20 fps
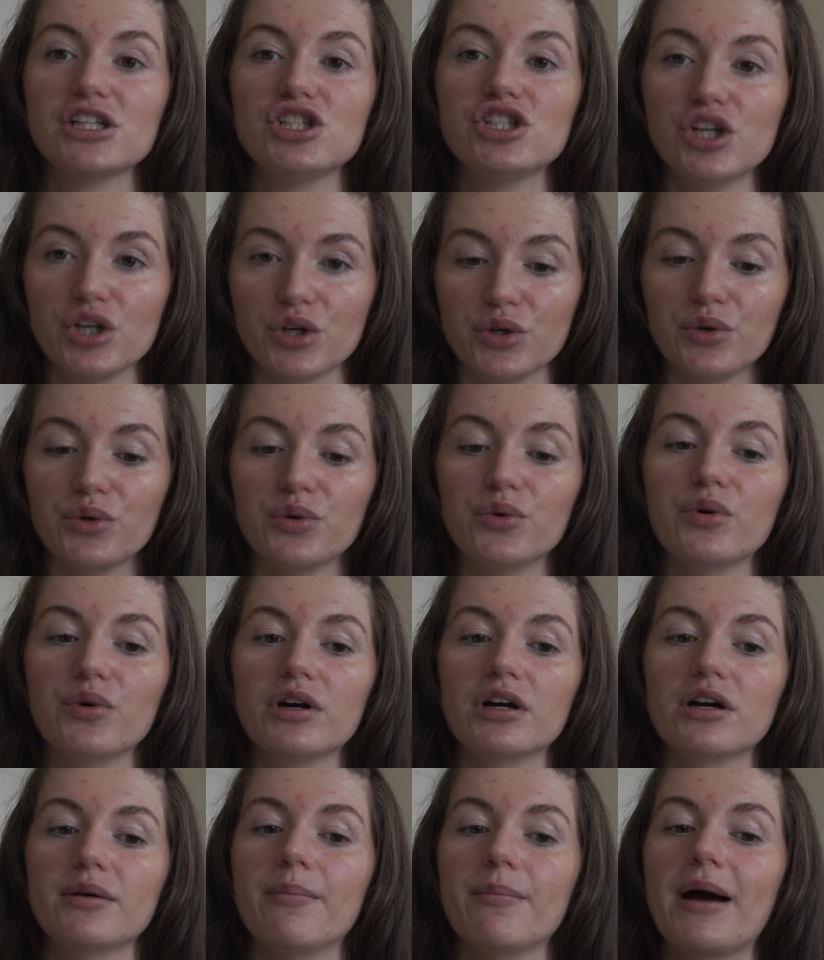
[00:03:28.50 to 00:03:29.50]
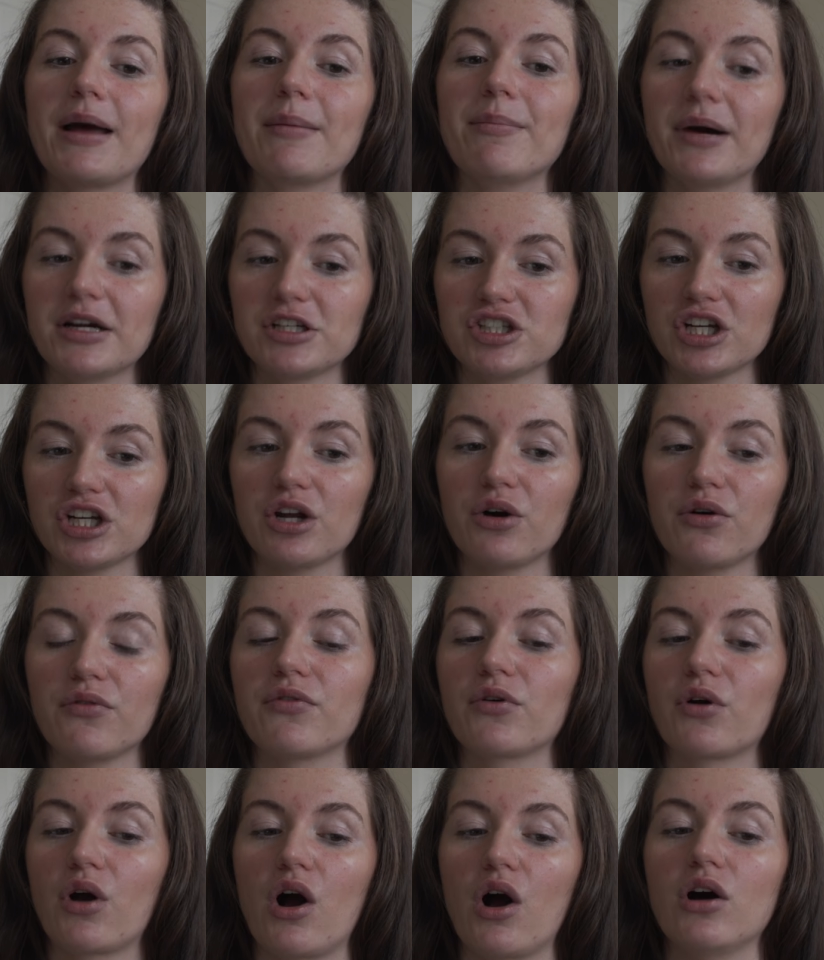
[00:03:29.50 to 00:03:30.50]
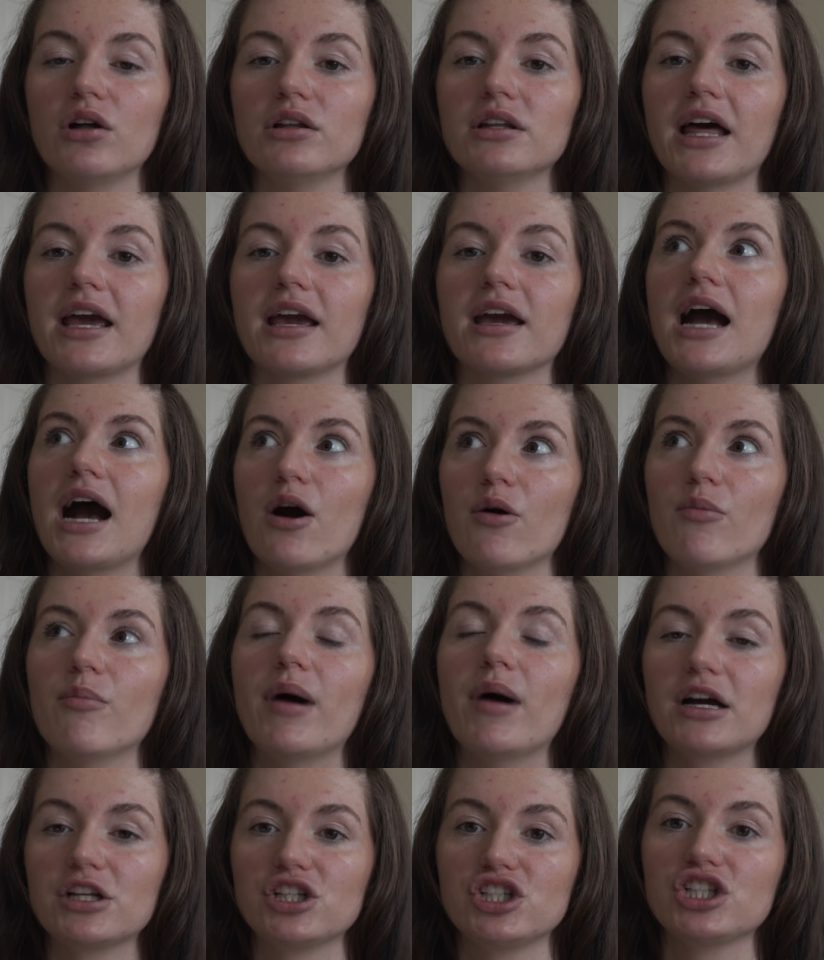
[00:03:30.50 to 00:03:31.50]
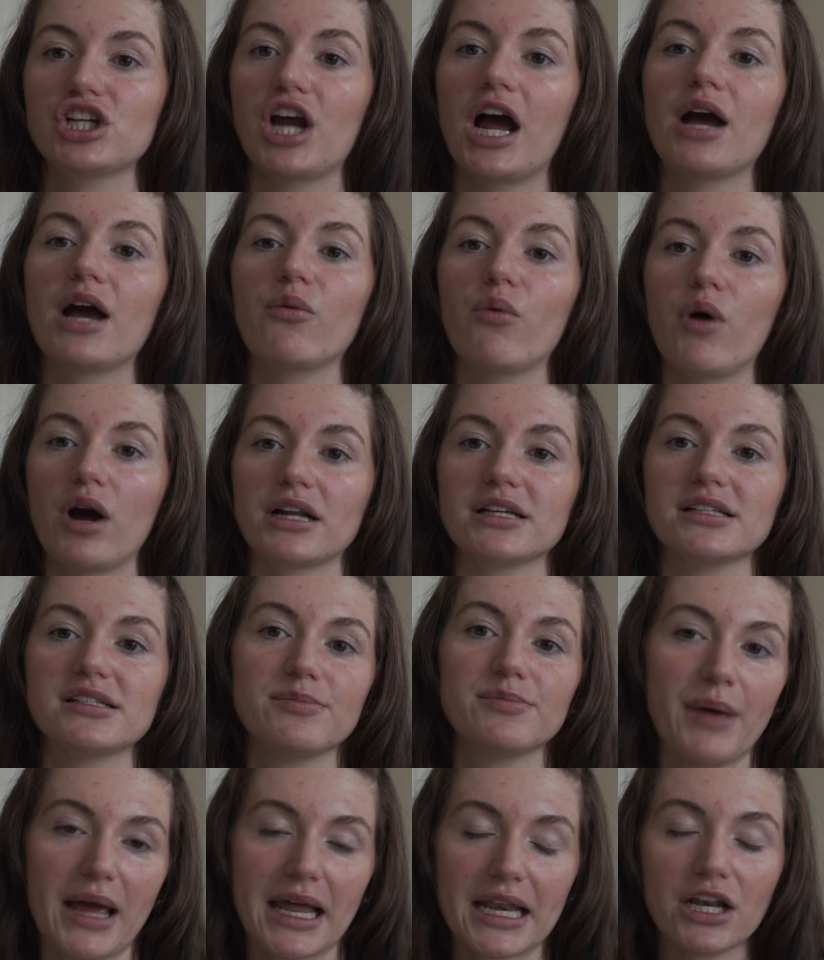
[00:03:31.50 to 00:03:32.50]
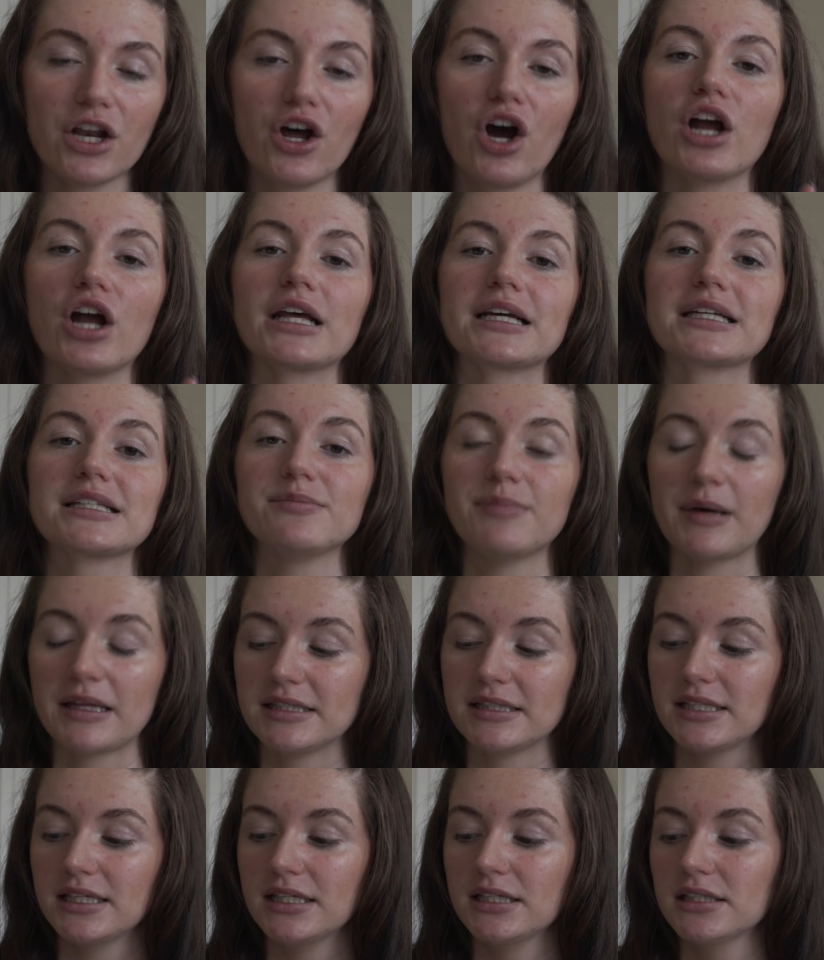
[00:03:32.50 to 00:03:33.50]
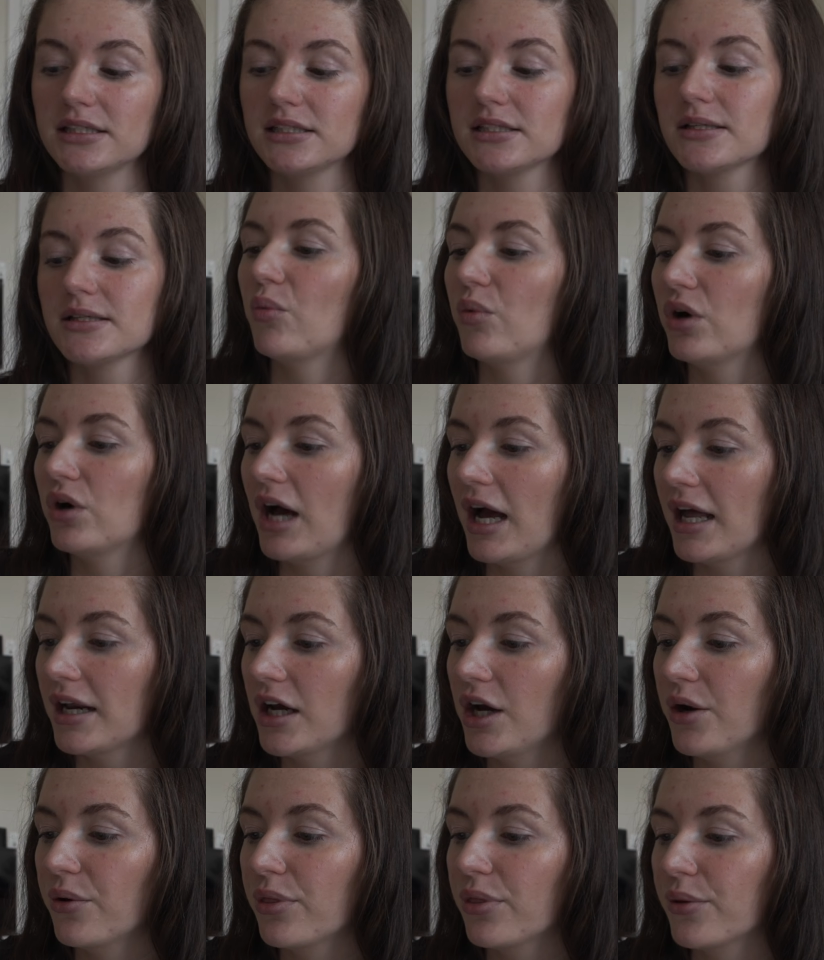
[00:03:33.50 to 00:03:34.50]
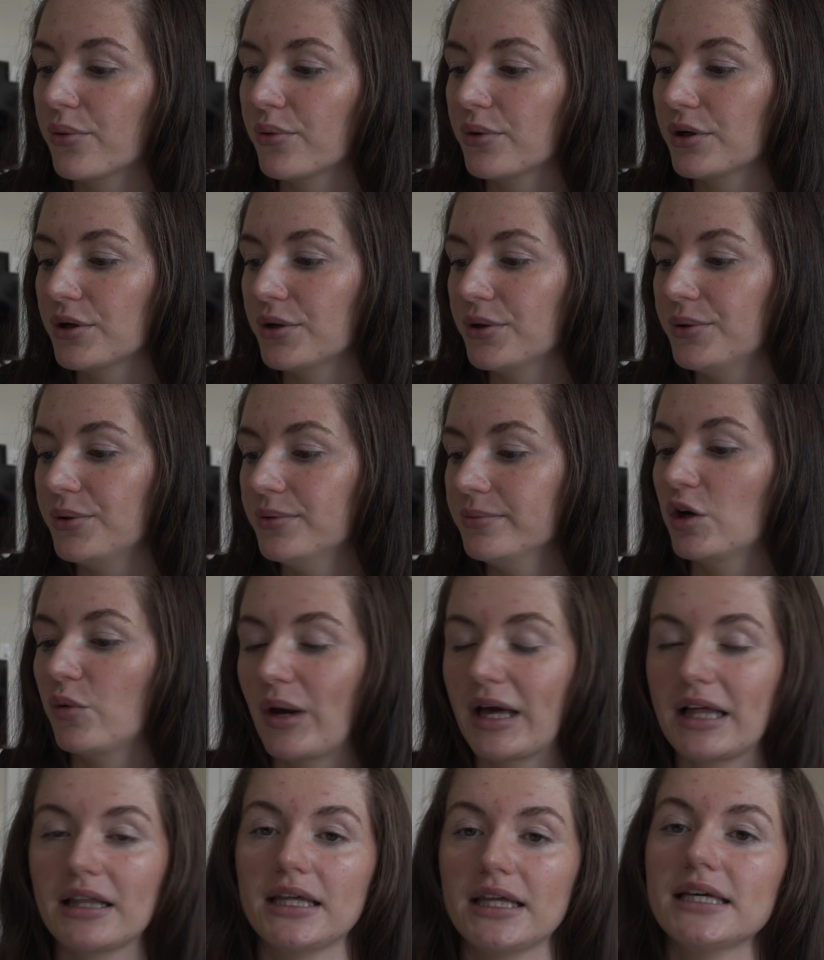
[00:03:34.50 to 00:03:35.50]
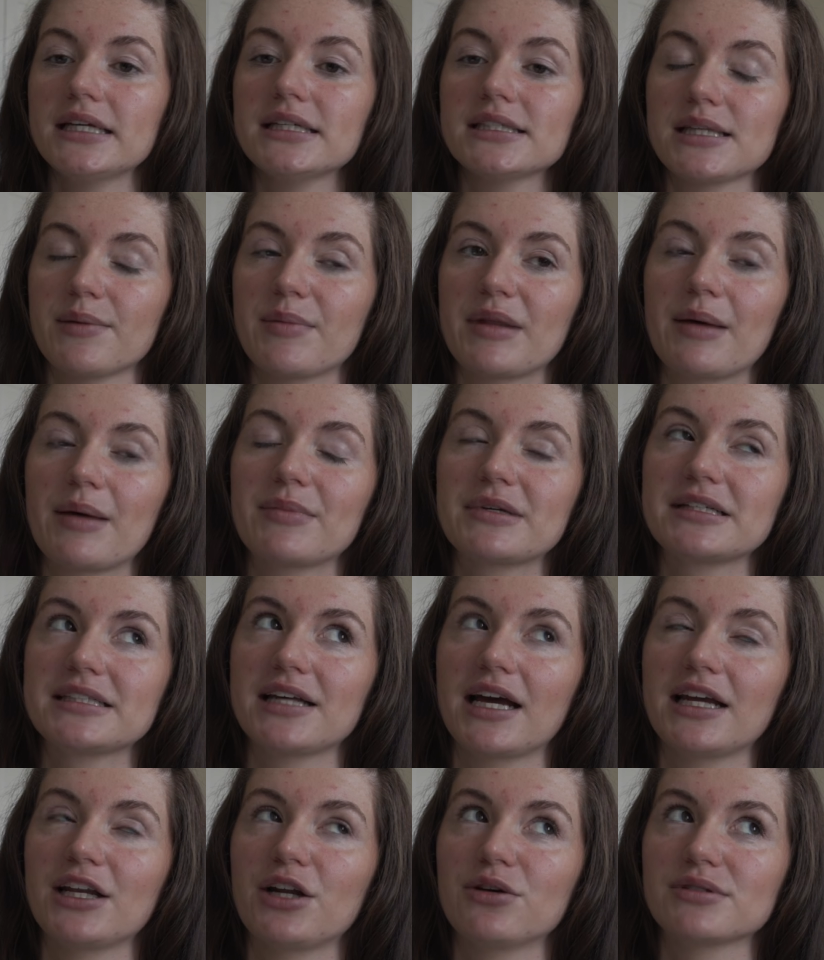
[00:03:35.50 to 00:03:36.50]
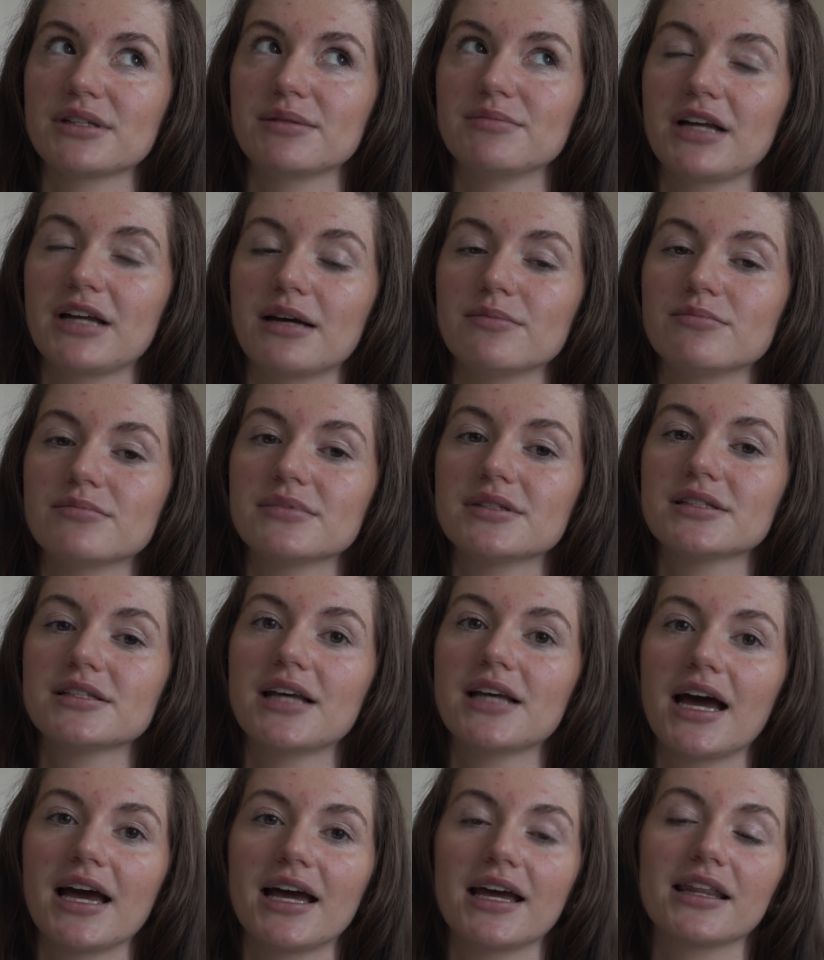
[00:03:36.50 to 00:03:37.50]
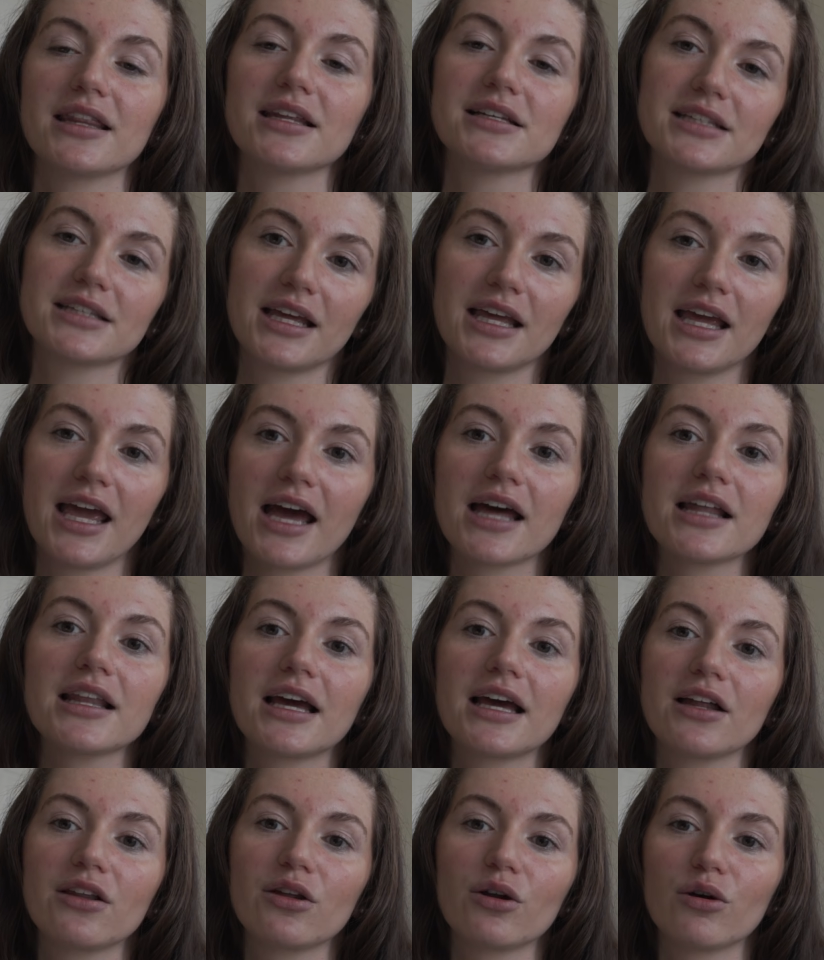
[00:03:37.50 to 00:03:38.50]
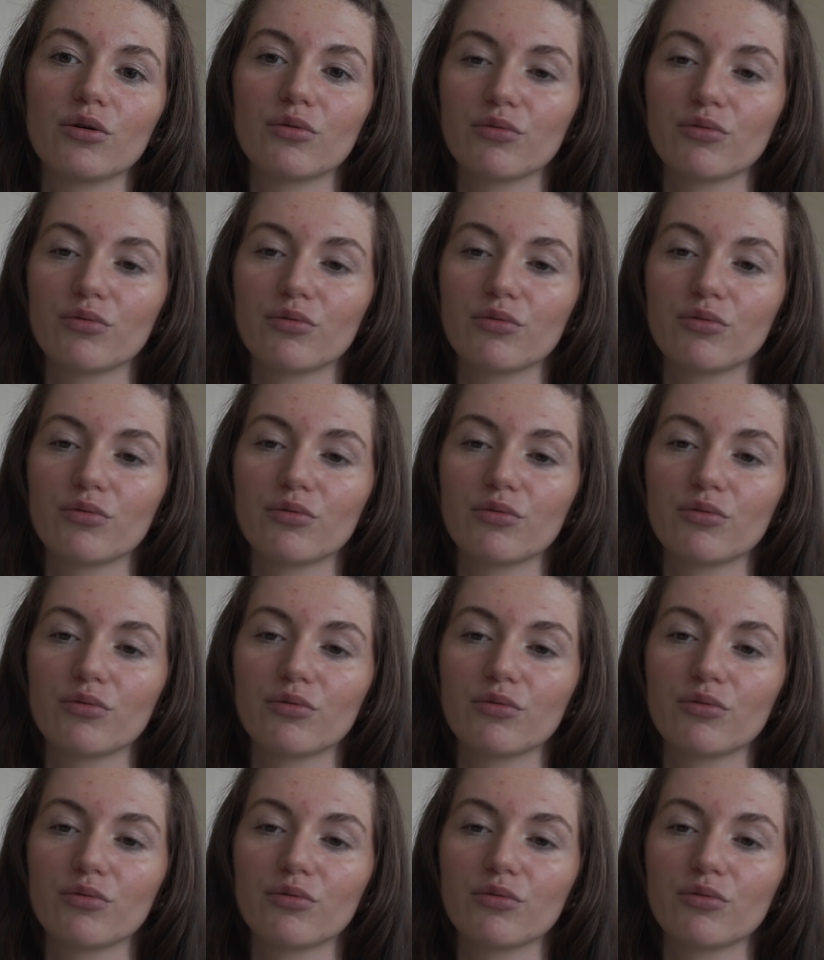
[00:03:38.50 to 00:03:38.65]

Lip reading: to my budget overall, like how much I want to spend on expenses. We'll kind of go through quickly some of them because I know sometimes this can get like a little